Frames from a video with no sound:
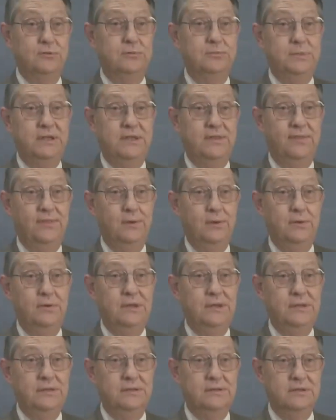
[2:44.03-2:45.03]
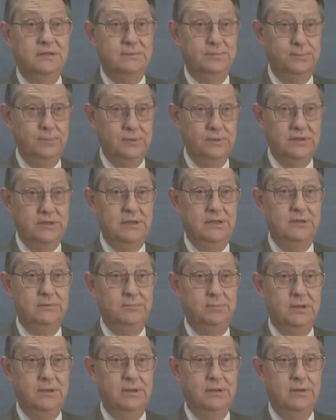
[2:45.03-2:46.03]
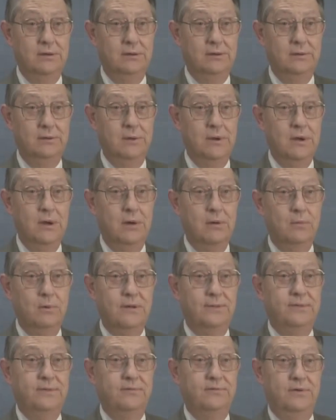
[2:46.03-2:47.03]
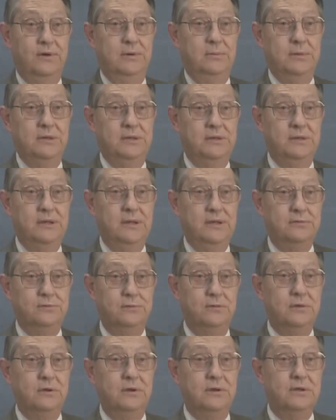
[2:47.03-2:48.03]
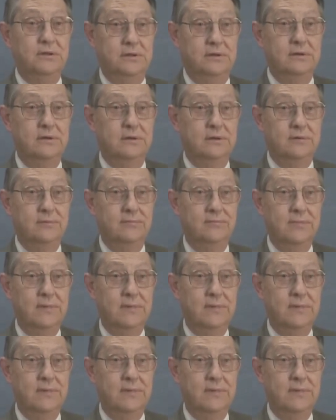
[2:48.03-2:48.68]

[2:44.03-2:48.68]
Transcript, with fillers: would be 36% below what the pharmacist's actual costs are.